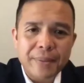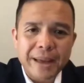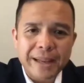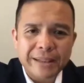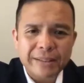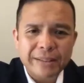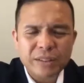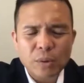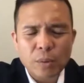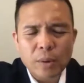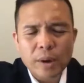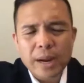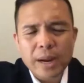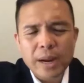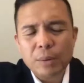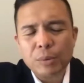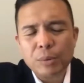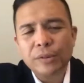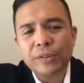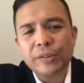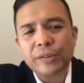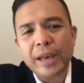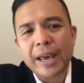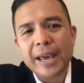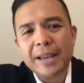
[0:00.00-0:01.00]
the one I
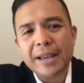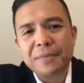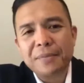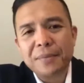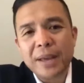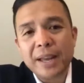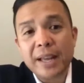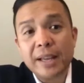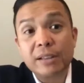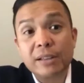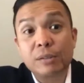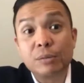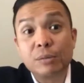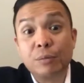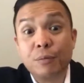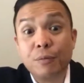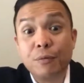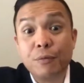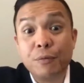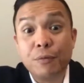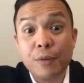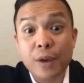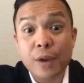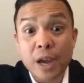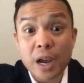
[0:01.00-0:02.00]
was saying, that it's
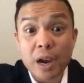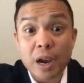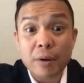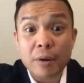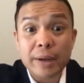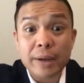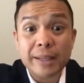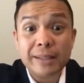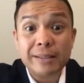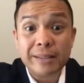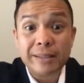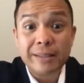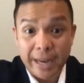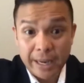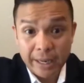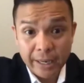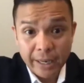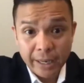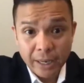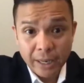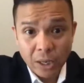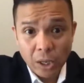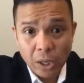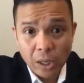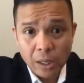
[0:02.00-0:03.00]
very
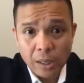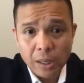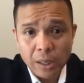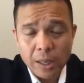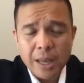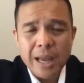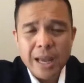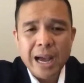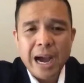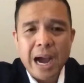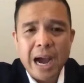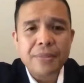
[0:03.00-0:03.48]
technical. I